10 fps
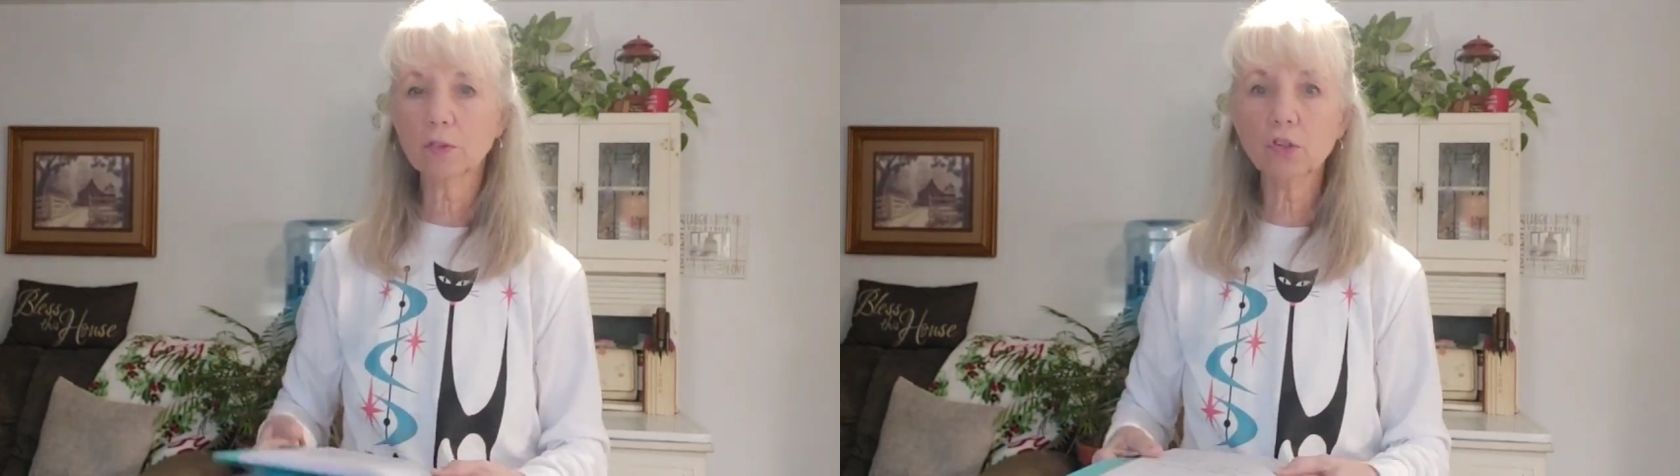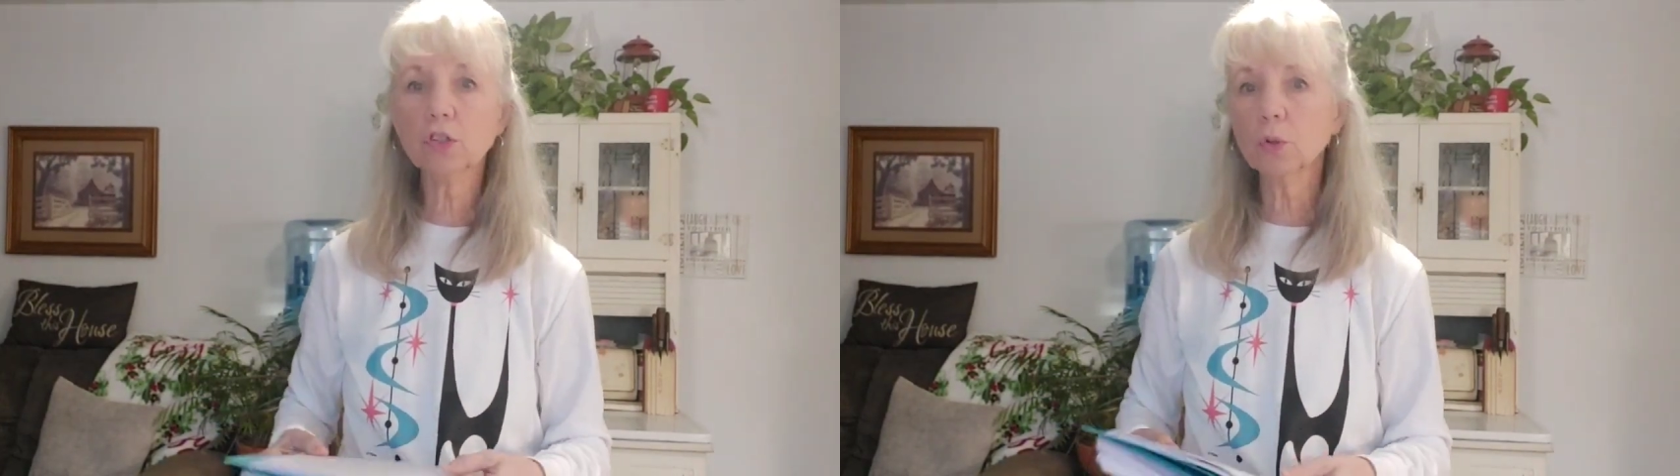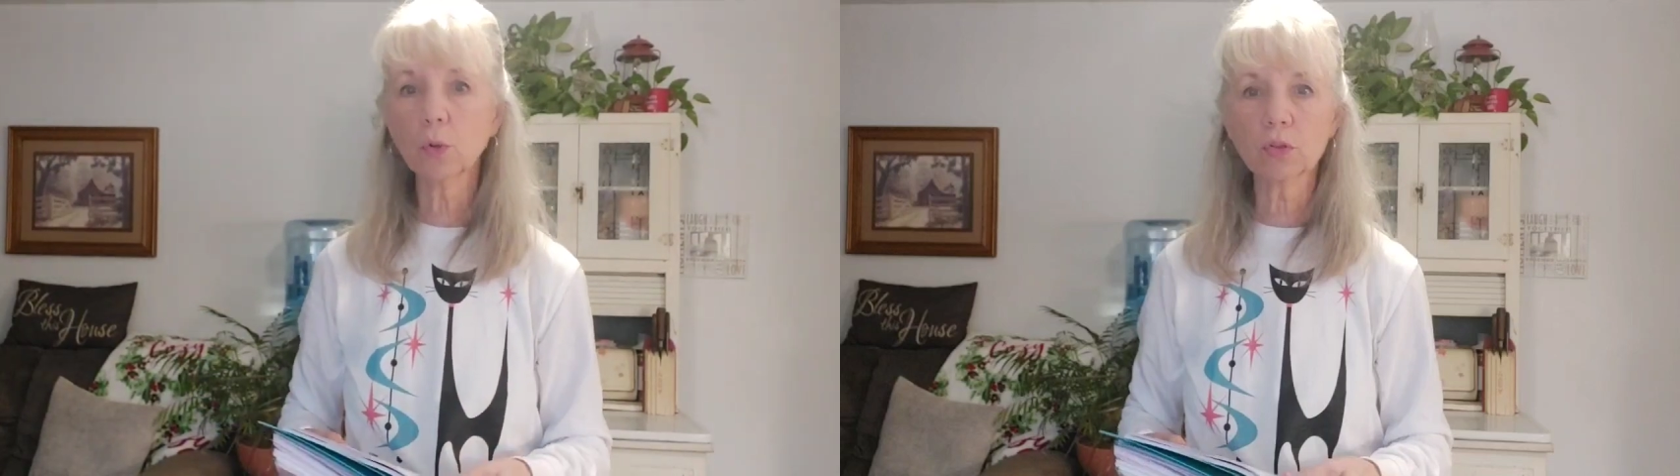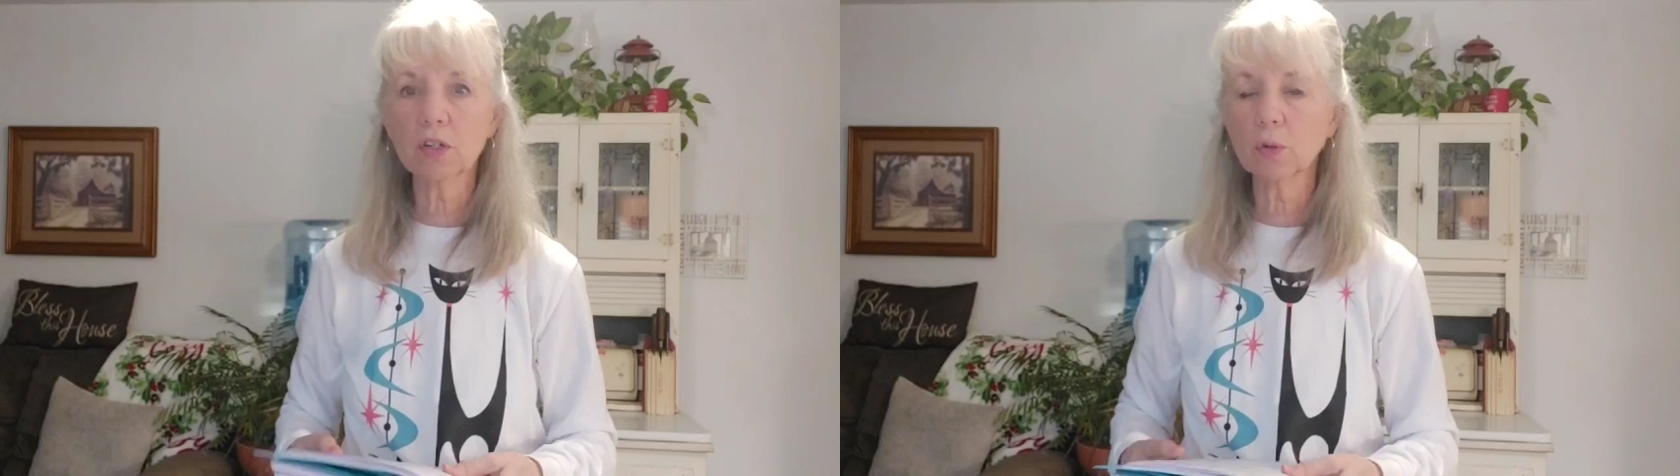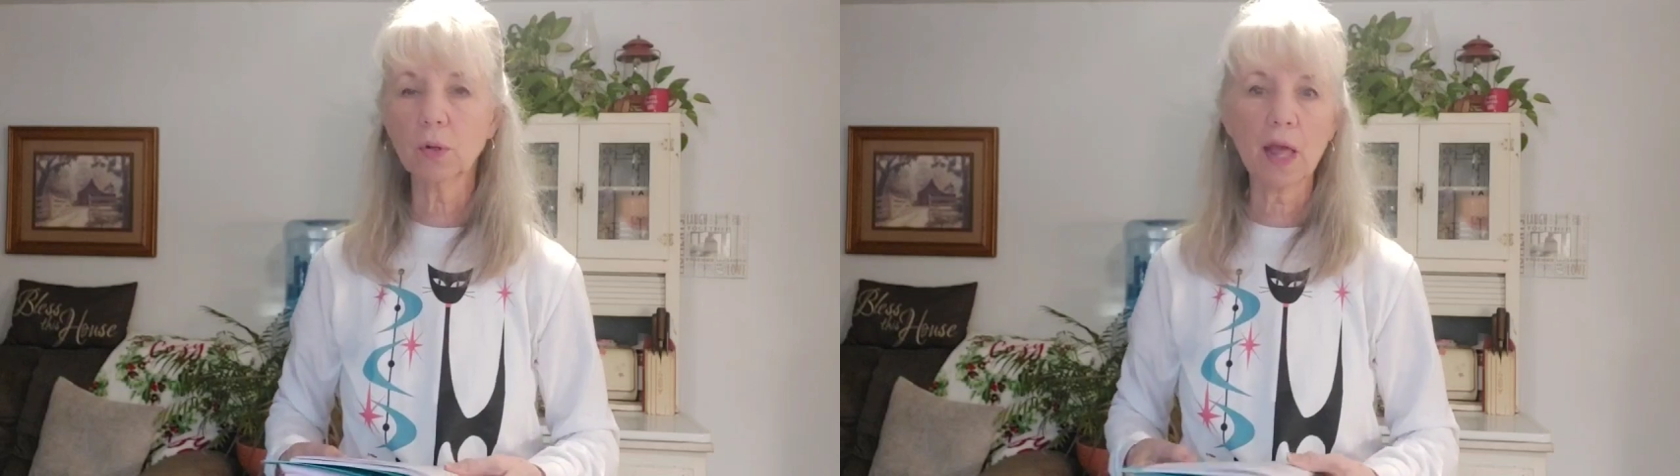And you can
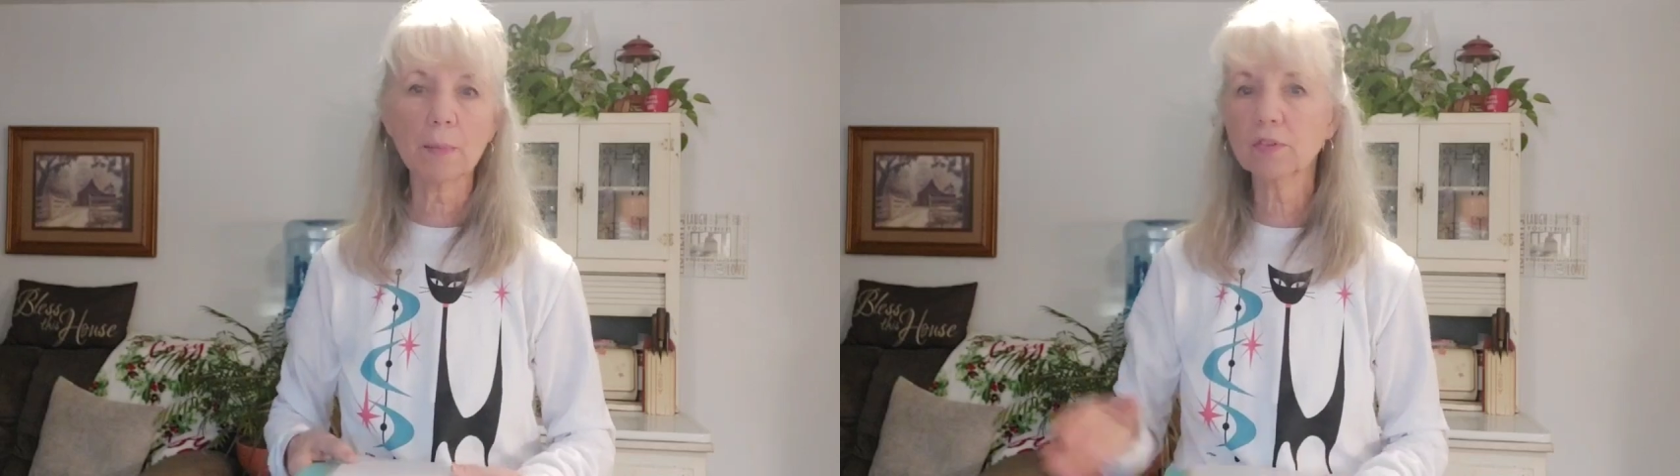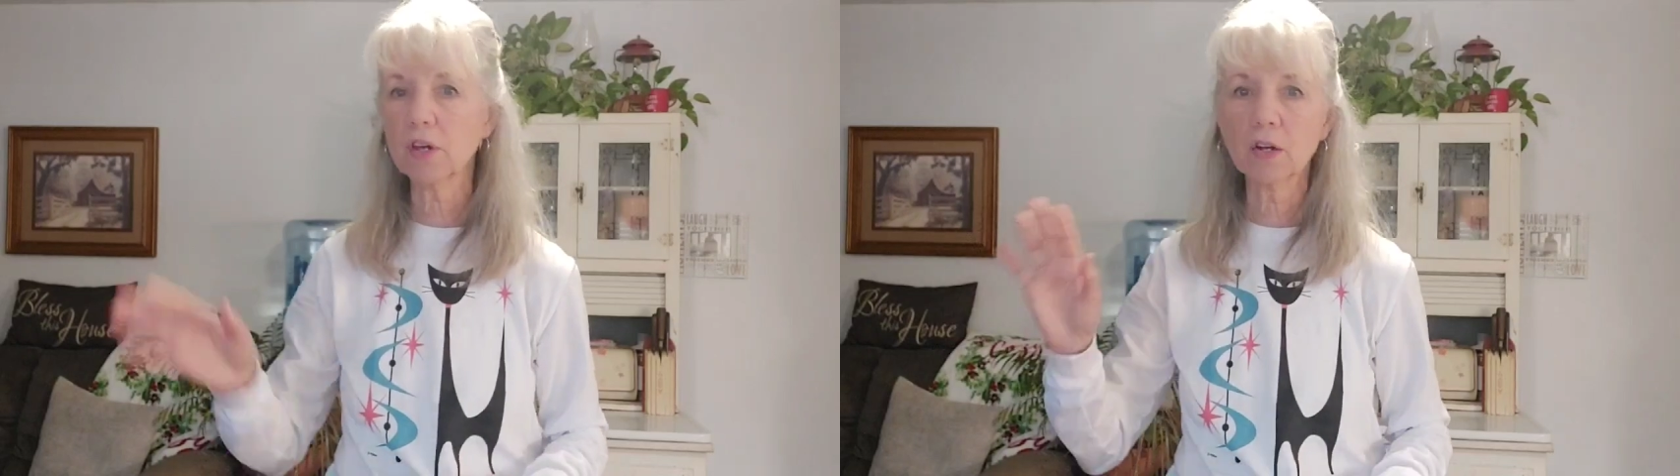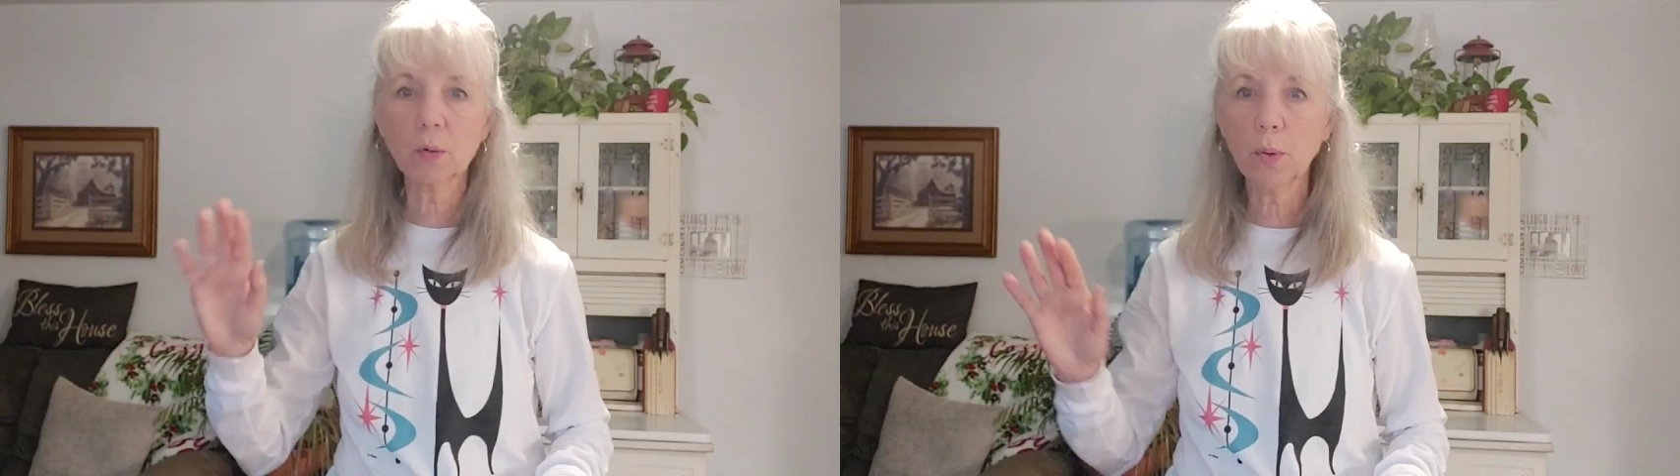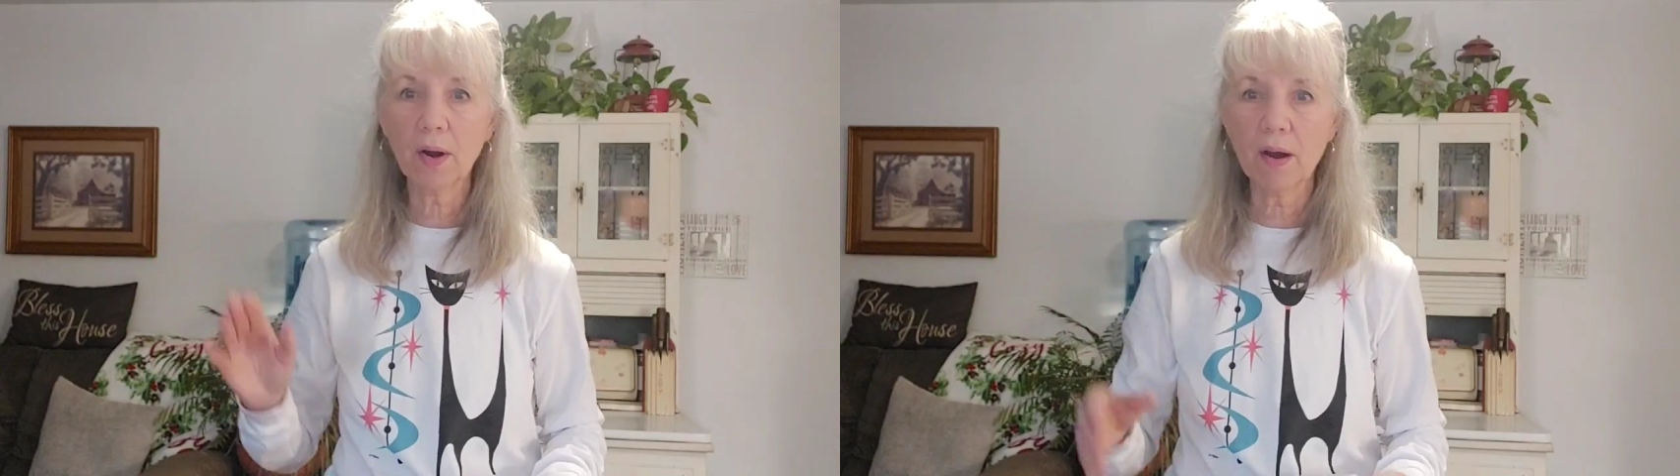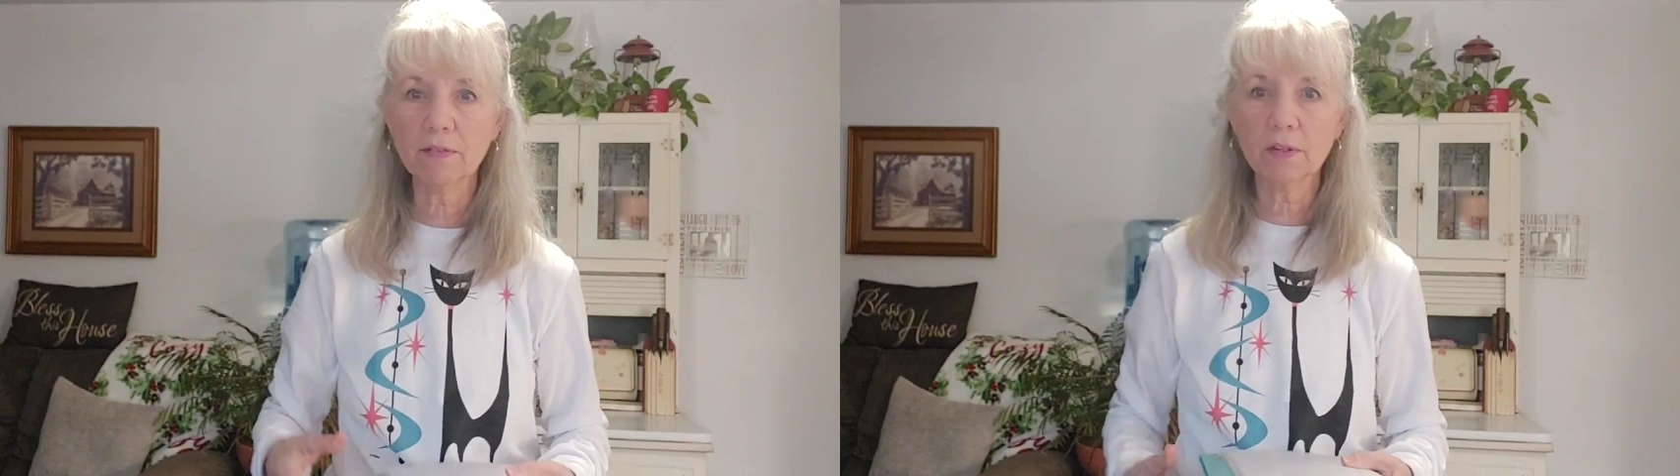order it on Amazon or
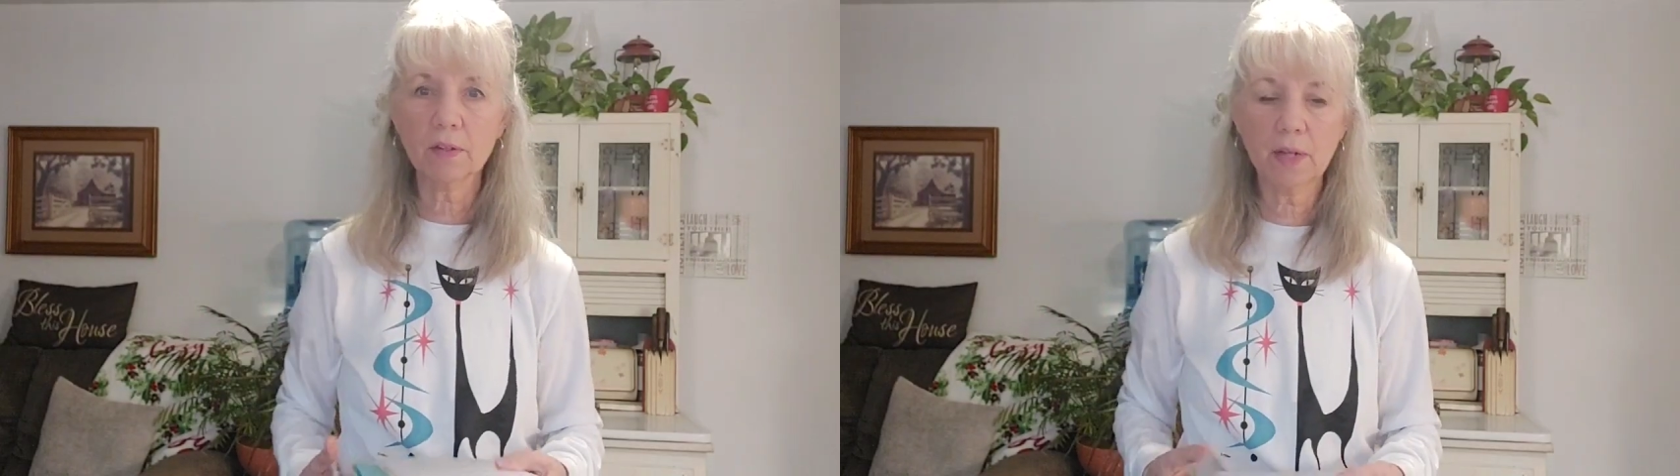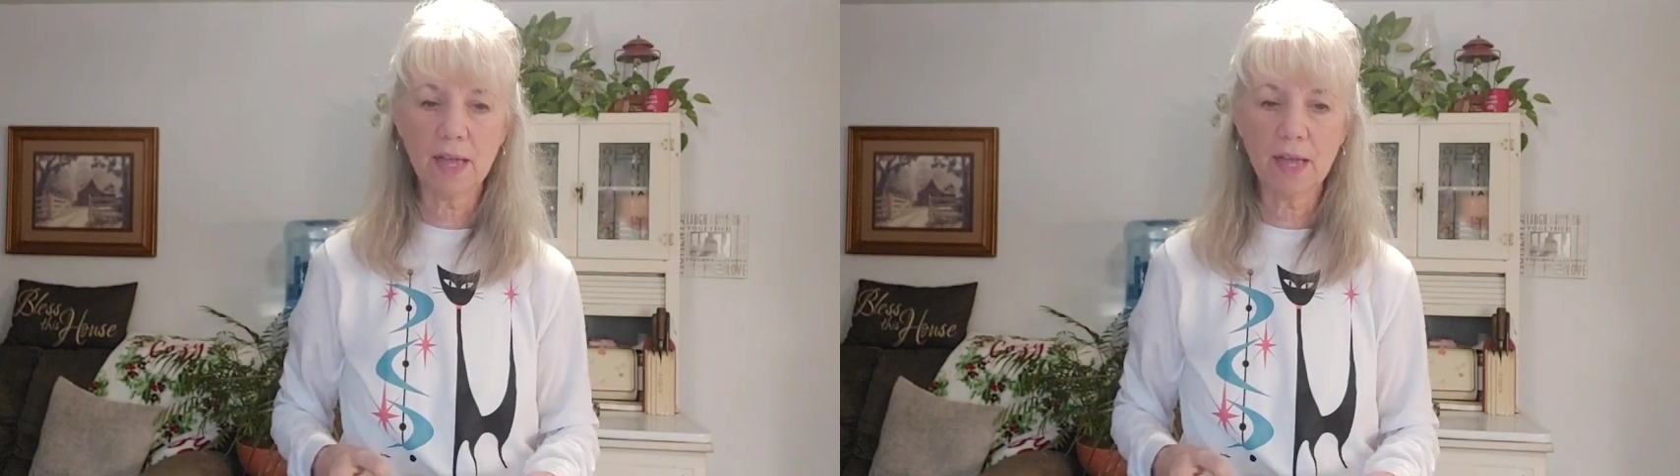wherever,